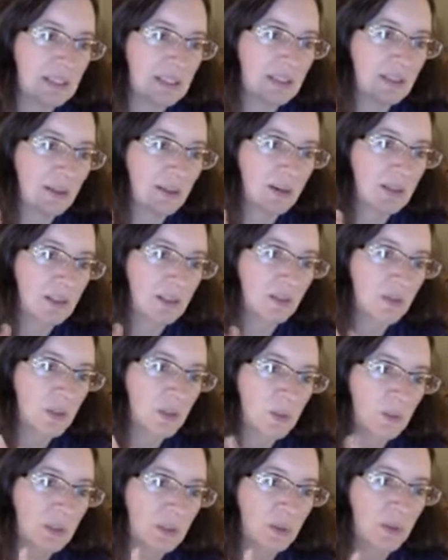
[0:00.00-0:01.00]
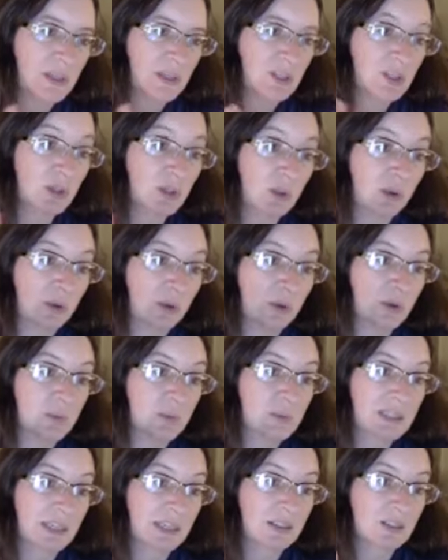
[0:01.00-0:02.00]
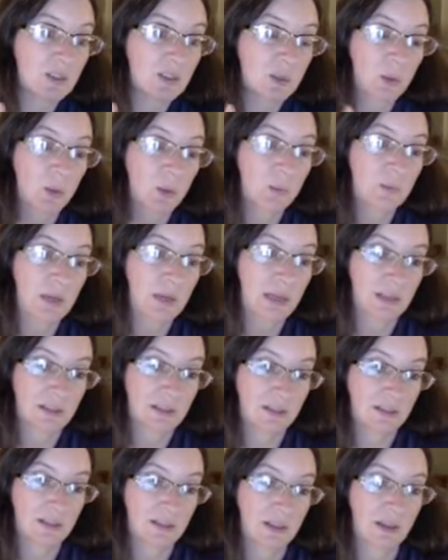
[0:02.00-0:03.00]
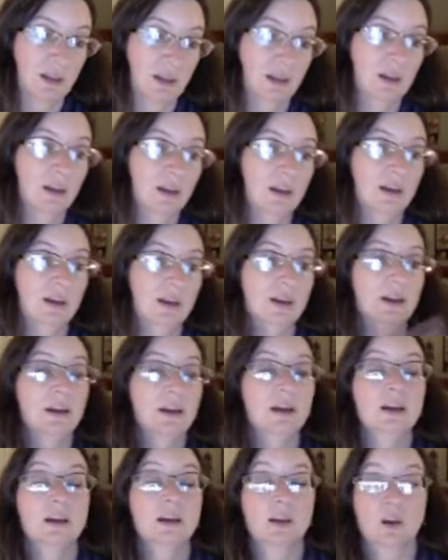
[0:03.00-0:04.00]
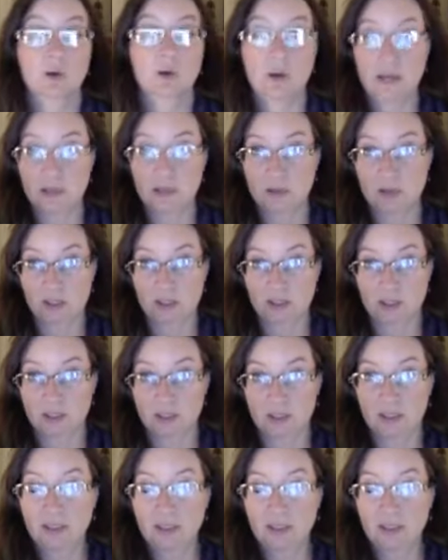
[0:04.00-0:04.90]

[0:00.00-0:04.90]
is there a difference between soul groups and soul mates? Great question.